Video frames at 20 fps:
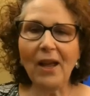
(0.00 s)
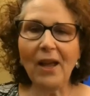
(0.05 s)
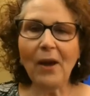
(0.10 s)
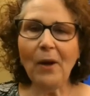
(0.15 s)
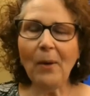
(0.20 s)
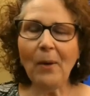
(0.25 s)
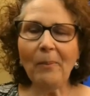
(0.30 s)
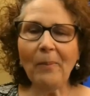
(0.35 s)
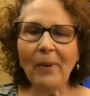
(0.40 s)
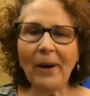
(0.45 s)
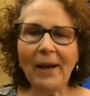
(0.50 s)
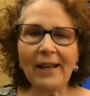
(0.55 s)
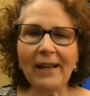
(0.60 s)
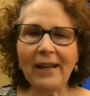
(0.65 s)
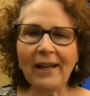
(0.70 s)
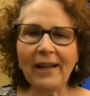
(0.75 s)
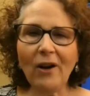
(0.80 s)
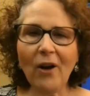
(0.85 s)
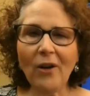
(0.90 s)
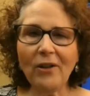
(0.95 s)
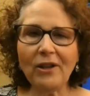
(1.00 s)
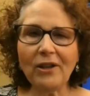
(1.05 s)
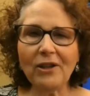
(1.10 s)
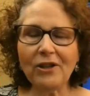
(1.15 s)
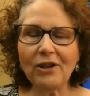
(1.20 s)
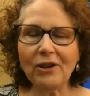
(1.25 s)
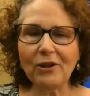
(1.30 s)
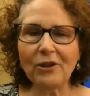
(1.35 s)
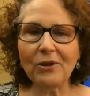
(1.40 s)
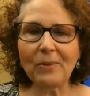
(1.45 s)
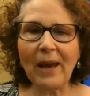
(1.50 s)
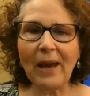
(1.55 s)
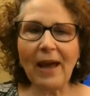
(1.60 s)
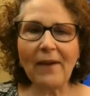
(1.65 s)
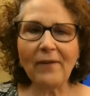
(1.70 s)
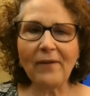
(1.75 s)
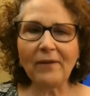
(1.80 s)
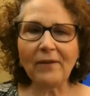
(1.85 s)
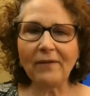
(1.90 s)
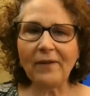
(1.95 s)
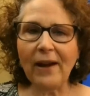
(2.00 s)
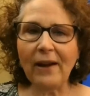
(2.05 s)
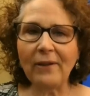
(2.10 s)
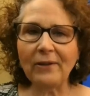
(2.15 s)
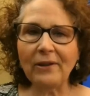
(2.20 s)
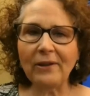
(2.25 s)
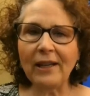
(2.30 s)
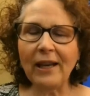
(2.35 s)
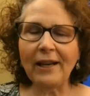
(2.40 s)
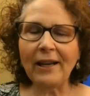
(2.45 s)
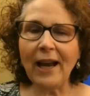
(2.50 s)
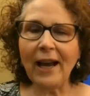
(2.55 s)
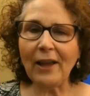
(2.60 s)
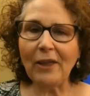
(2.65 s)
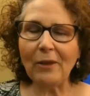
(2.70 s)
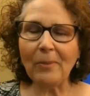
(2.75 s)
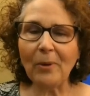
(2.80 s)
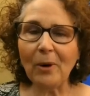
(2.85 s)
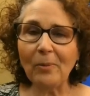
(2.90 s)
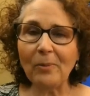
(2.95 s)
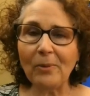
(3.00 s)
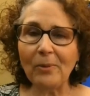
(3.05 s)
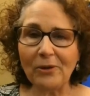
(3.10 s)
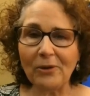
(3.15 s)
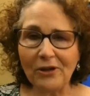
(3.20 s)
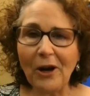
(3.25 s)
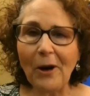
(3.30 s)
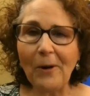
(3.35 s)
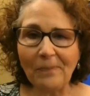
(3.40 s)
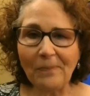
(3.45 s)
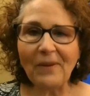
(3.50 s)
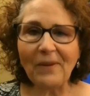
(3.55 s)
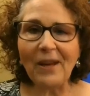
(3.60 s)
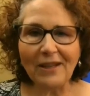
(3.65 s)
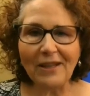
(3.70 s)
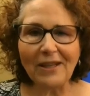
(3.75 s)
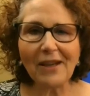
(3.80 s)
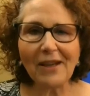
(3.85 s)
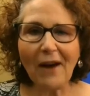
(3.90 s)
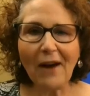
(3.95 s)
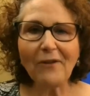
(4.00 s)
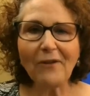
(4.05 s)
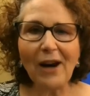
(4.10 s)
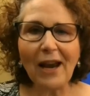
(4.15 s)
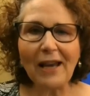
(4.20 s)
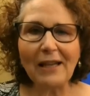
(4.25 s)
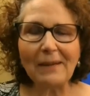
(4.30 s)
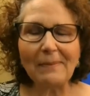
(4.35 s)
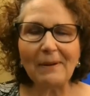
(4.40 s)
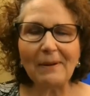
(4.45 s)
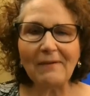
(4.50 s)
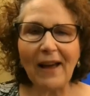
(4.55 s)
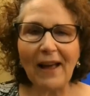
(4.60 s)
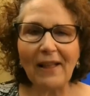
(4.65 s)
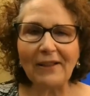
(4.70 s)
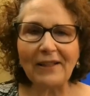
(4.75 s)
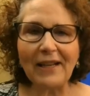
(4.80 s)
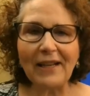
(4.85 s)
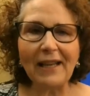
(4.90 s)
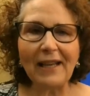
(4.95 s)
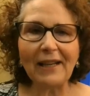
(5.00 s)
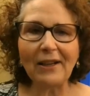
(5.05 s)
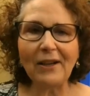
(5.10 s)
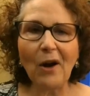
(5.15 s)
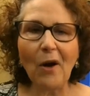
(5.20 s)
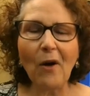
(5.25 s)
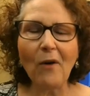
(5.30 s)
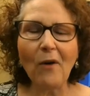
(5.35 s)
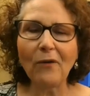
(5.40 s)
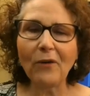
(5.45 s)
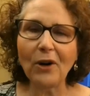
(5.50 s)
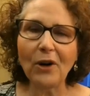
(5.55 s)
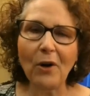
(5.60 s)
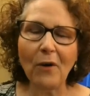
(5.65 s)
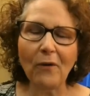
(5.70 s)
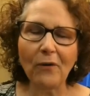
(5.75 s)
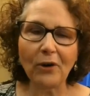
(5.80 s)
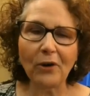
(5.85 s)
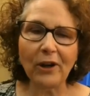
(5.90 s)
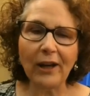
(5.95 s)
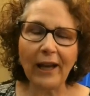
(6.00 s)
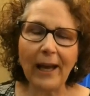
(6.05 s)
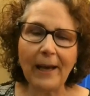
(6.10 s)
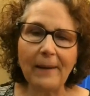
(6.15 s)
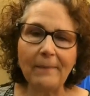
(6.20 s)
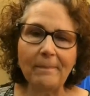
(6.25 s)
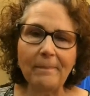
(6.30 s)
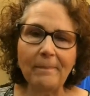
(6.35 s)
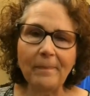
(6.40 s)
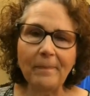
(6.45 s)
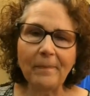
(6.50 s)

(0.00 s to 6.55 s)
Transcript: But in all these years, we haven't found a 9th purpose. So Discover has been validated over and over again.